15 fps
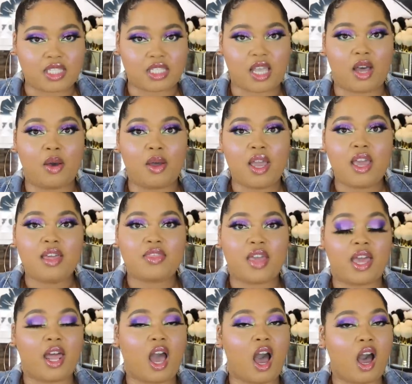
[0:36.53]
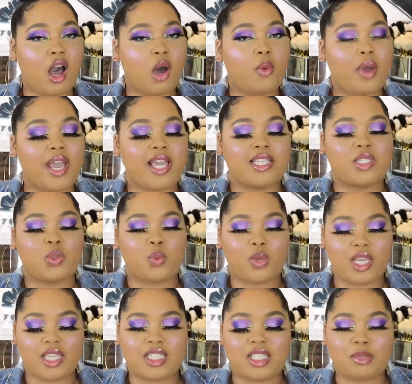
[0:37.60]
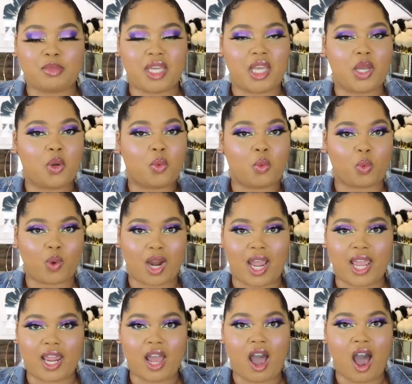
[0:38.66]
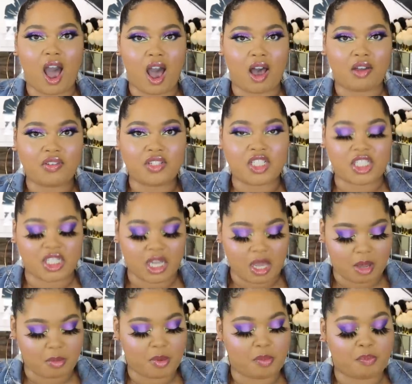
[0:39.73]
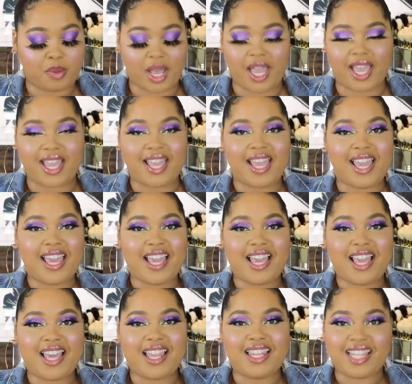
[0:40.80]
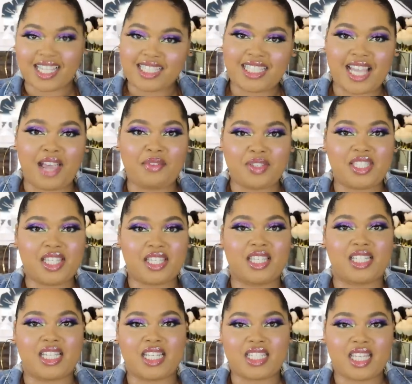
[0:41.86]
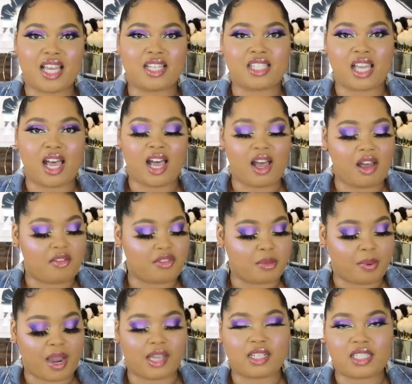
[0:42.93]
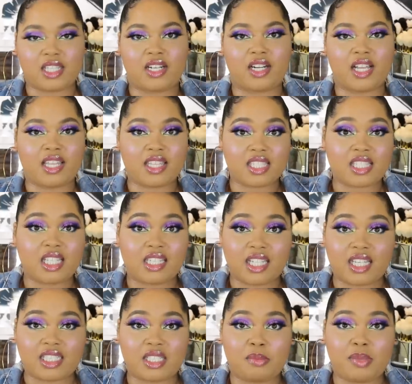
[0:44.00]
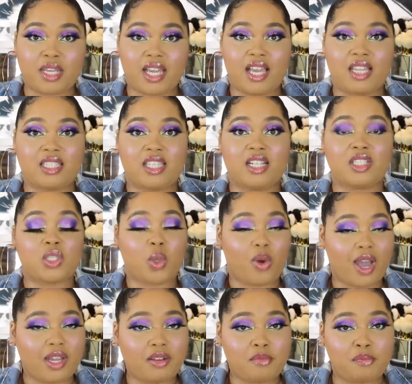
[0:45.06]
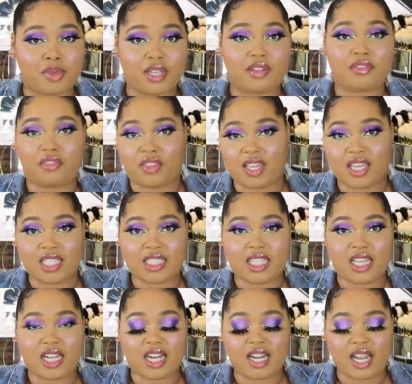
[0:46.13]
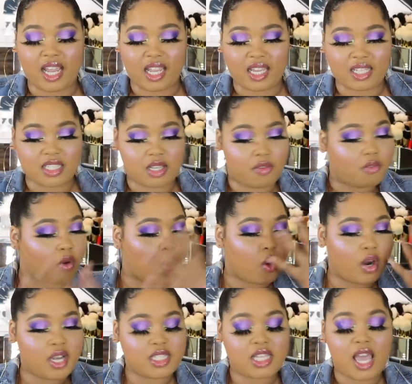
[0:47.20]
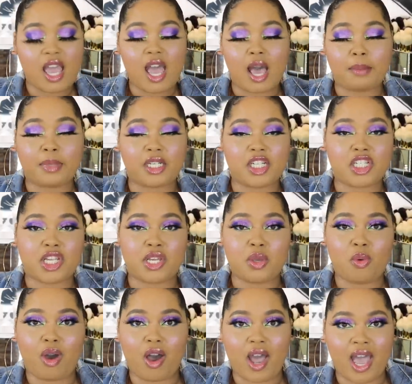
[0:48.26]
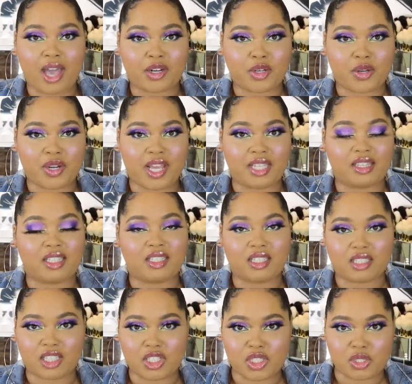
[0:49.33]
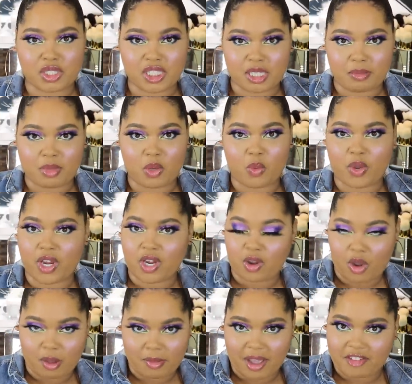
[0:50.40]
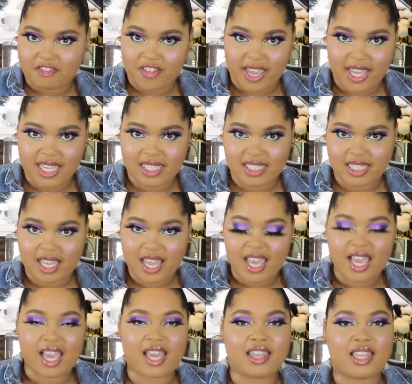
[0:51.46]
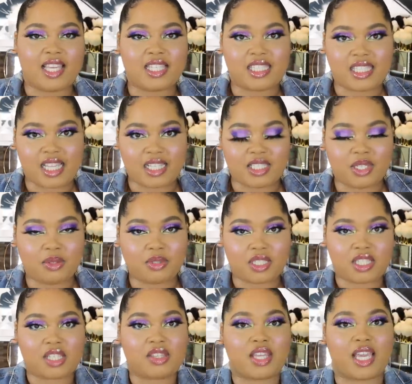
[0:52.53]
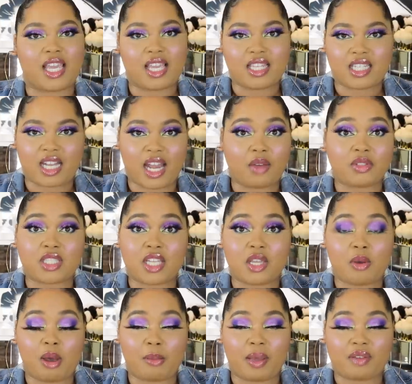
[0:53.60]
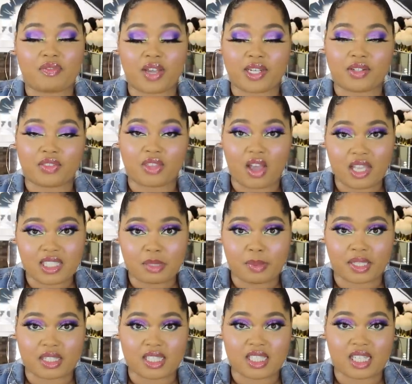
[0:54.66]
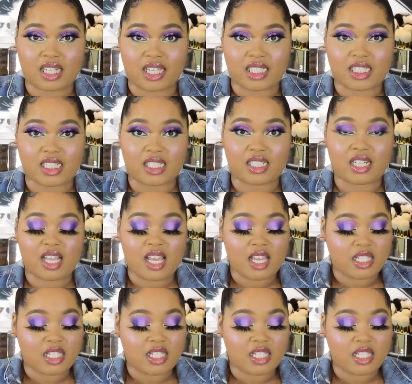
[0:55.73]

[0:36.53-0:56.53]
So that always wins me right off jump. But Let's dive into the details of the products that are in this collection because there's quite a bit of things here and of course I'm going to show you all how to create the look that you see me wearing on my face and then stay tuned until the end and I will tell you all my final thoughts about this collection.